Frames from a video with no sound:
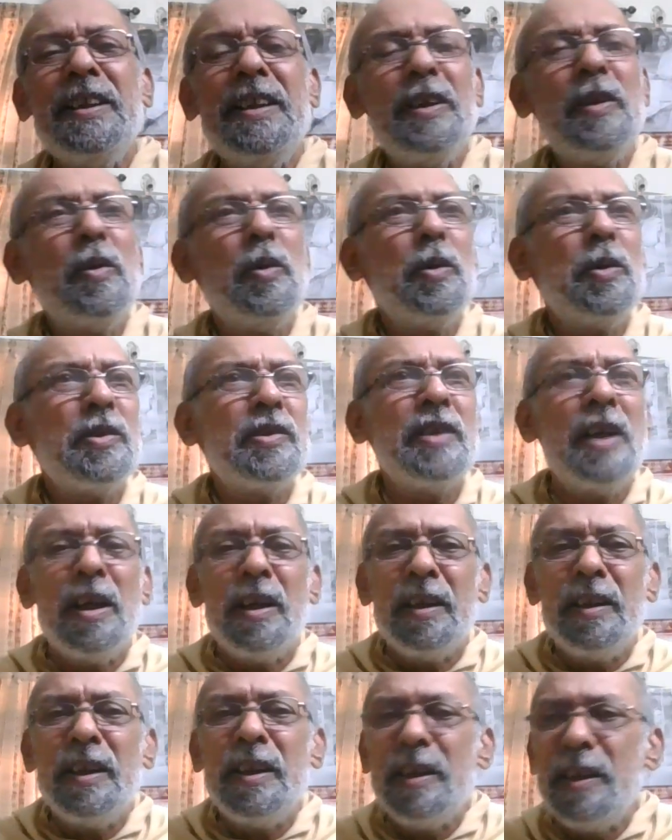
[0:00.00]
he goes,
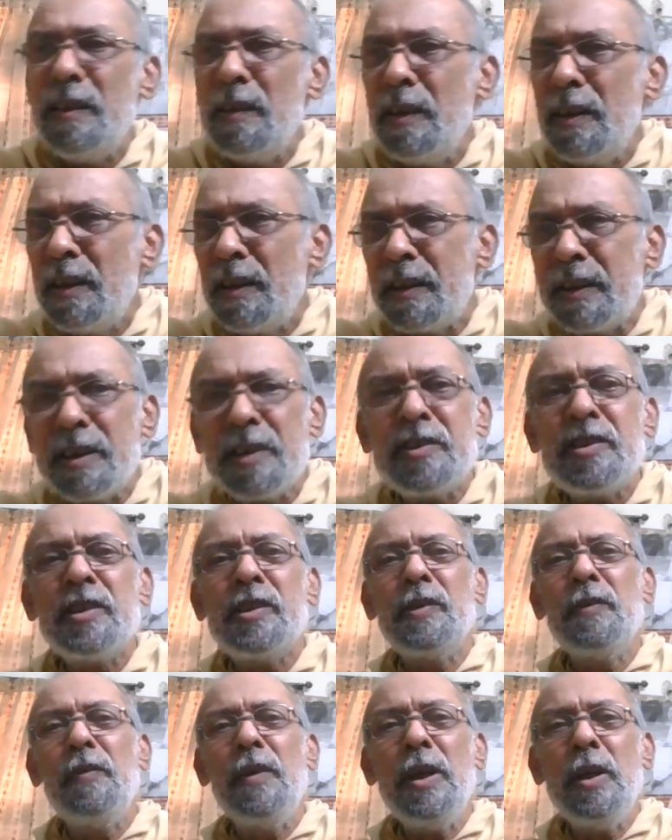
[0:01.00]
uh,
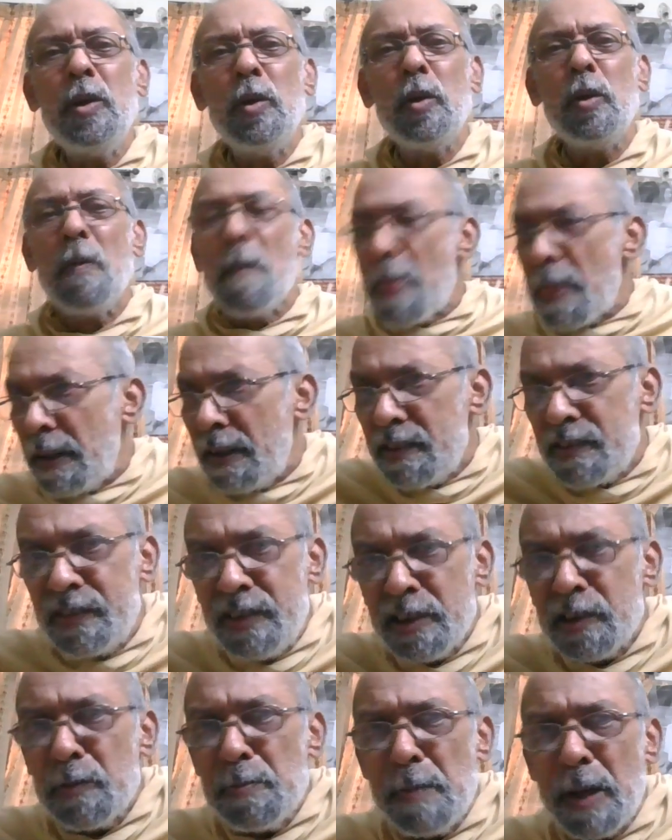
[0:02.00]
touches a window. Is
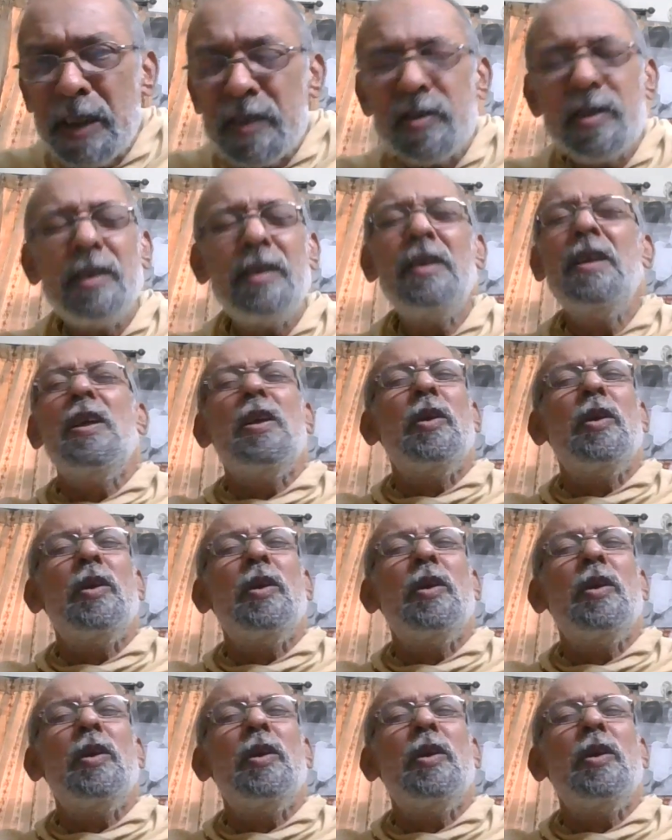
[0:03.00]
this master?